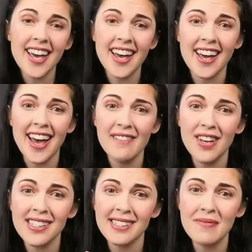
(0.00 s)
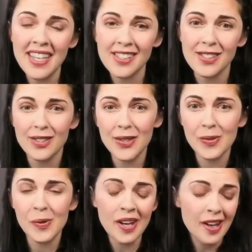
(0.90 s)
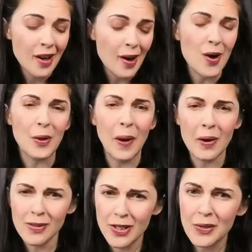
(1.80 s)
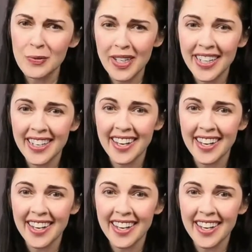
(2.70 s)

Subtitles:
I've got some things to do, although I was just reading